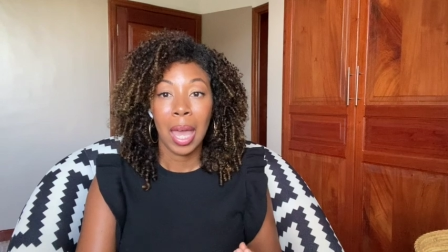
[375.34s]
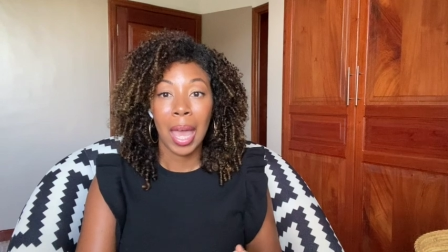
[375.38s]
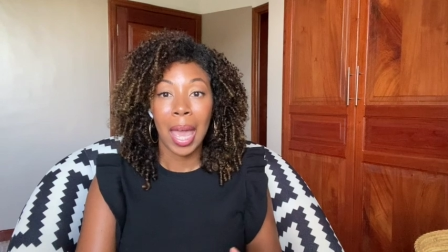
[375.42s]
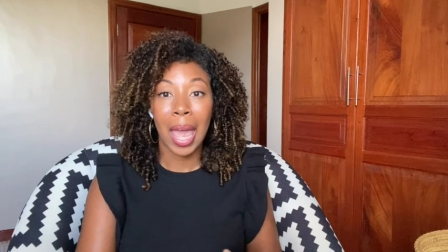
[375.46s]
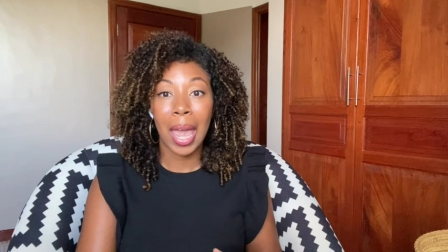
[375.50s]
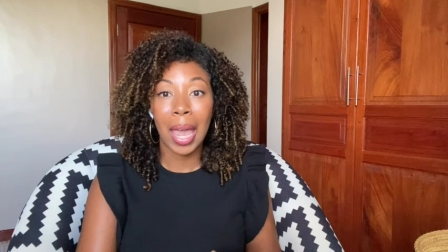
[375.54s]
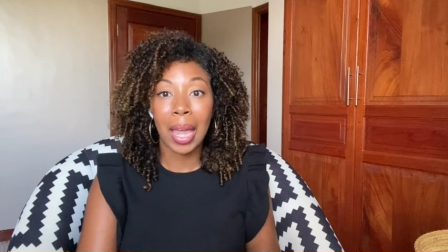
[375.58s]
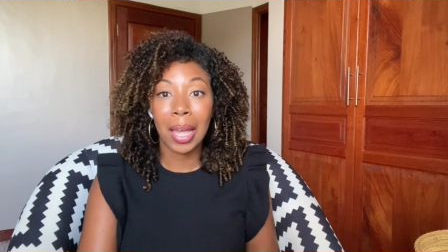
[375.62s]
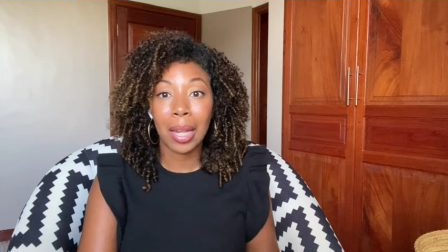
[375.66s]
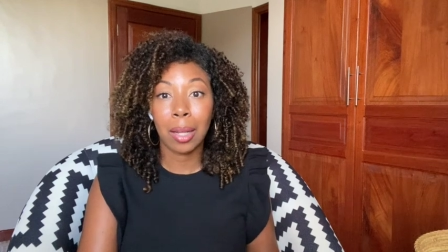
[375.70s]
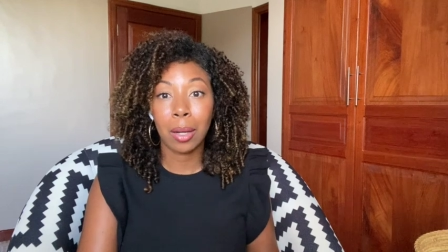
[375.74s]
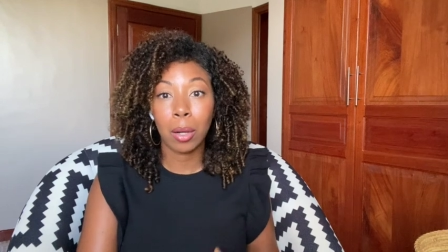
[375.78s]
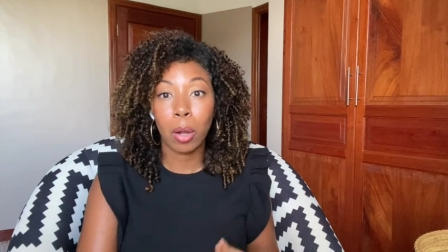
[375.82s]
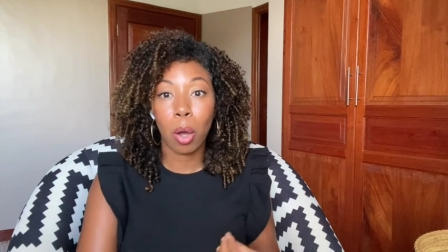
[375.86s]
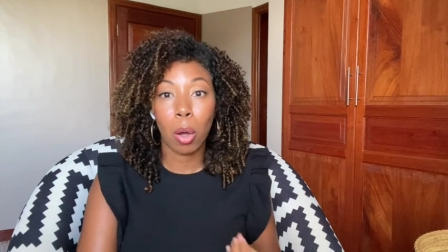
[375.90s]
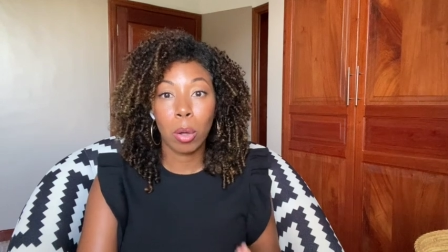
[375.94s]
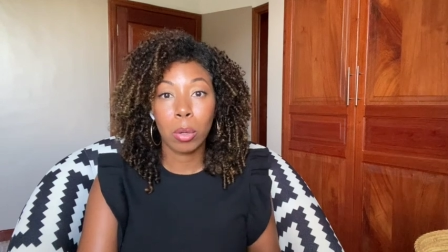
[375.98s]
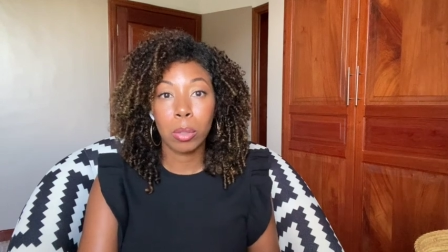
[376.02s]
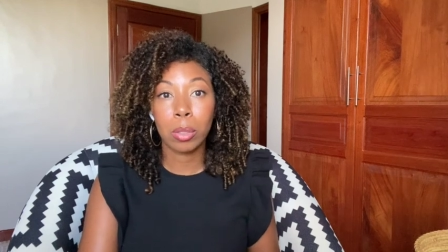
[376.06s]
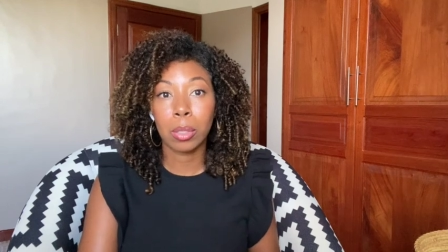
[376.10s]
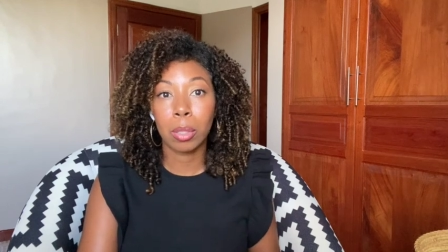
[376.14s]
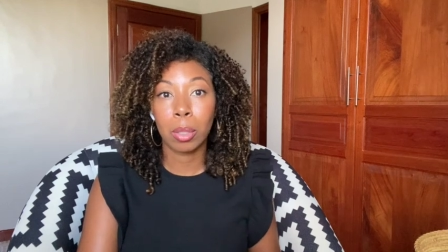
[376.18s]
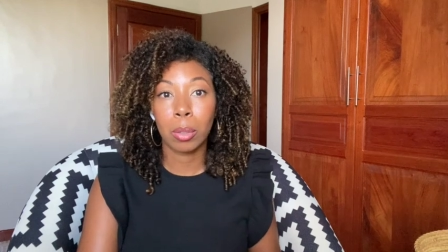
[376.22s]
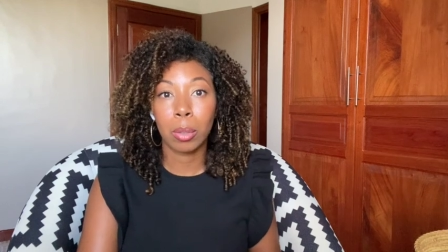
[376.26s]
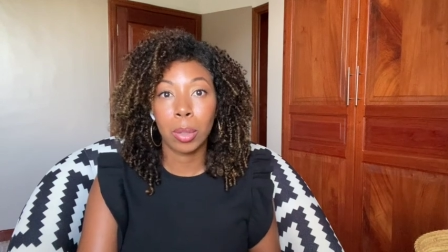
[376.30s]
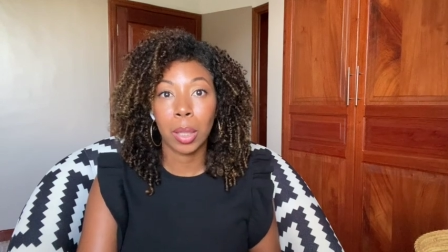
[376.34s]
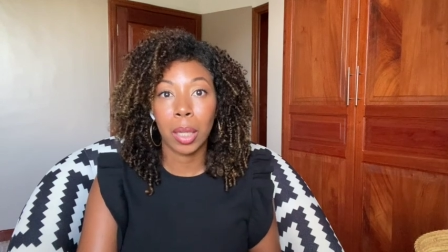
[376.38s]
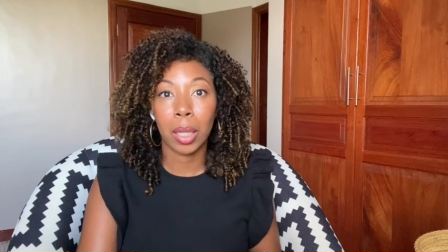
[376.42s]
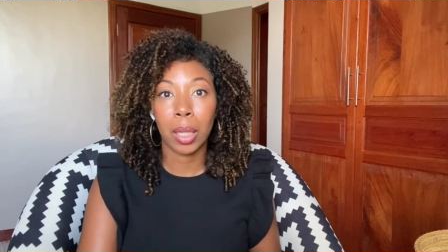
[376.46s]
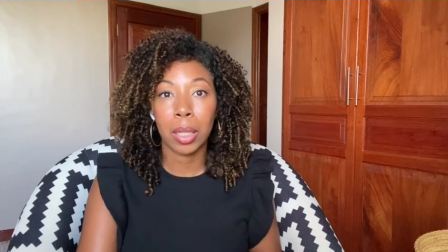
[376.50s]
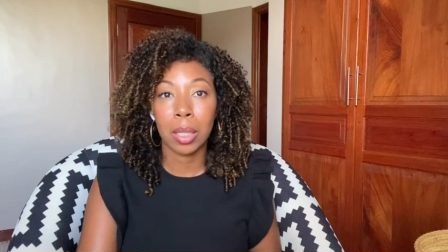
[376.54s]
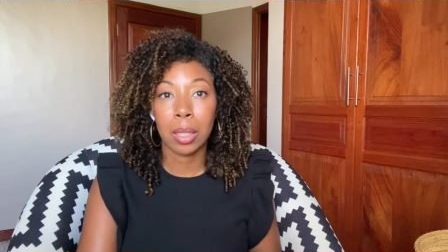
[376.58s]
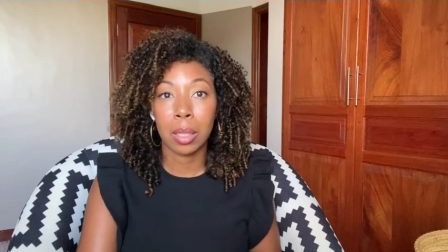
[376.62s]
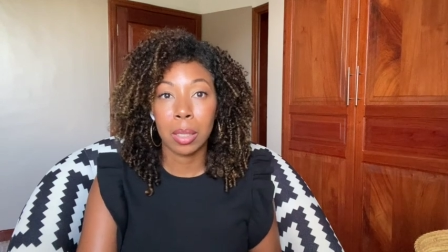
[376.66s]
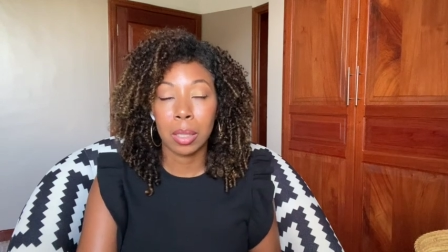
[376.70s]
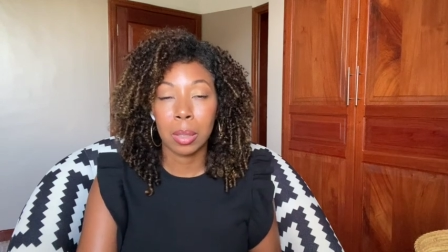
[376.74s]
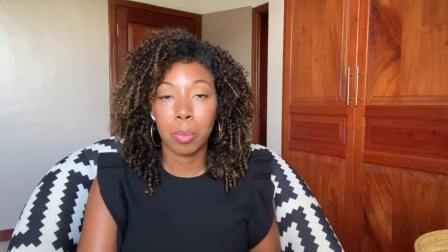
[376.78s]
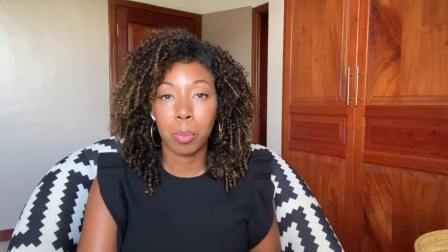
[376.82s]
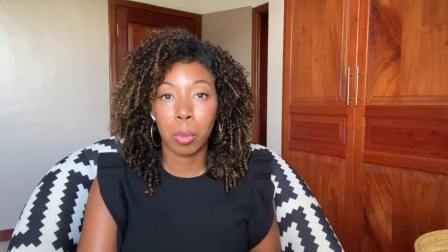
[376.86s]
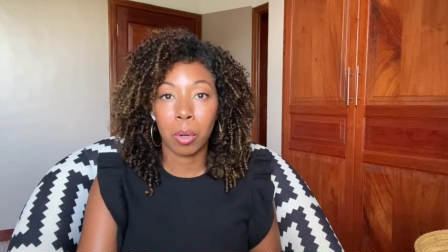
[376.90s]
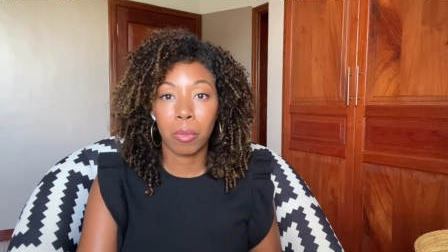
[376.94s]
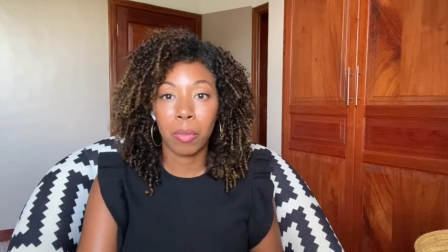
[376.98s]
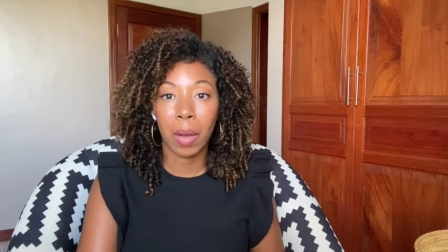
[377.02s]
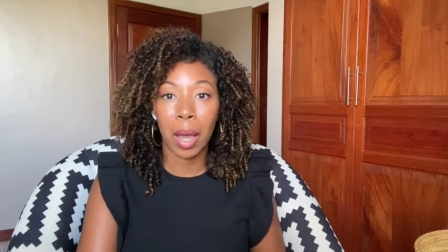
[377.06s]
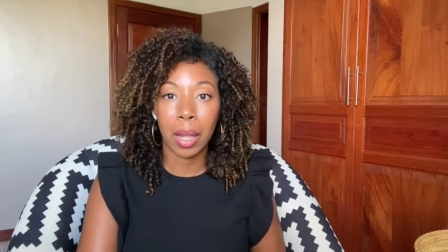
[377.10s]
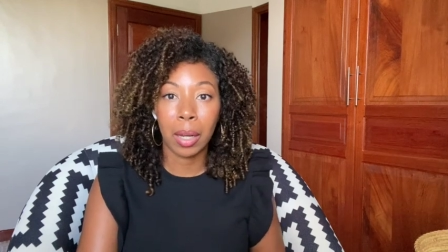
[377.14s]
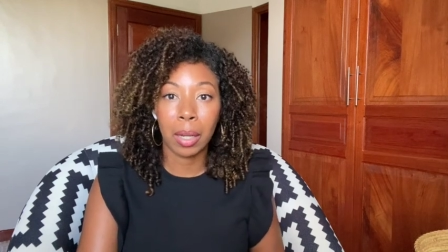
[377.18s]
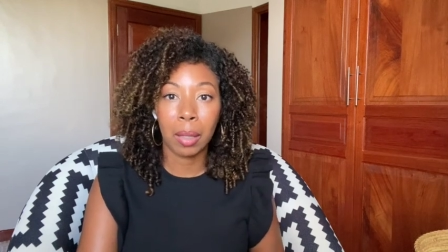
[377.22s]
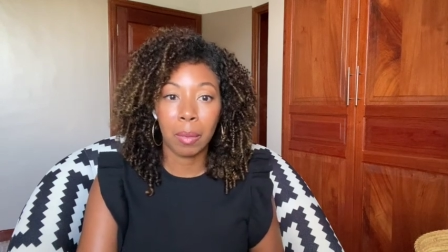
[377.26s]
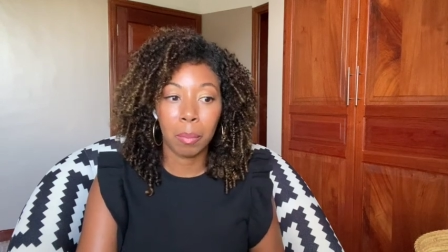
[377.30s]
And it also is
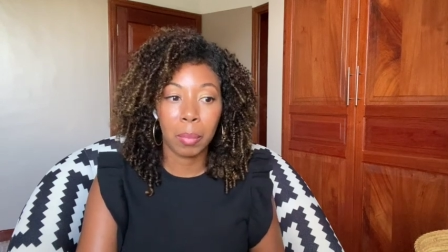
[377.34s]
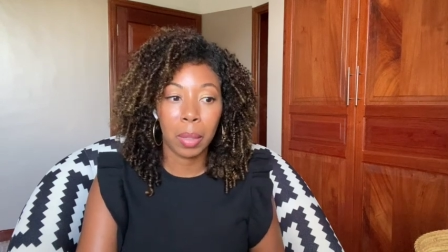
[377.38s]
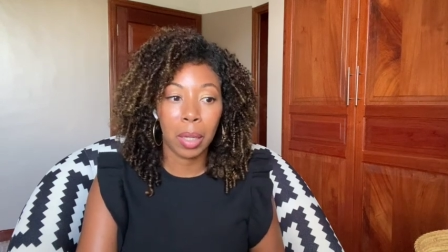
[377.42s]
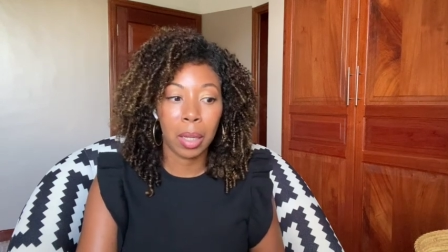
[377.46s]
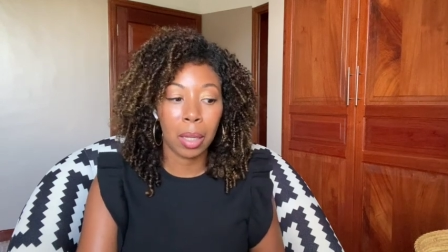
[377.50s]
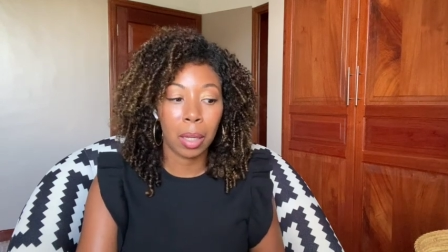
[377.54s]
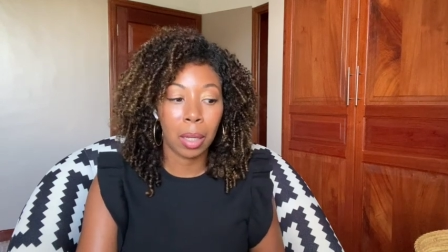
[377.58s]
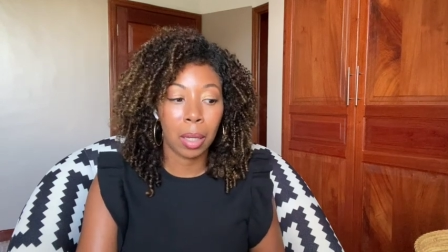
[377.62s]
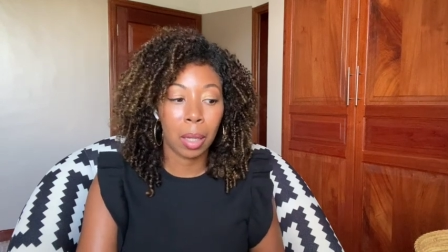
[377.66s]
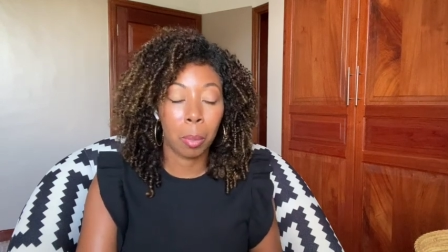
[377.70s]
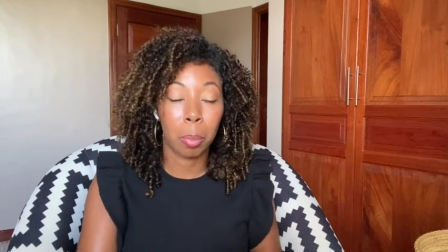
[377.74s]
providing me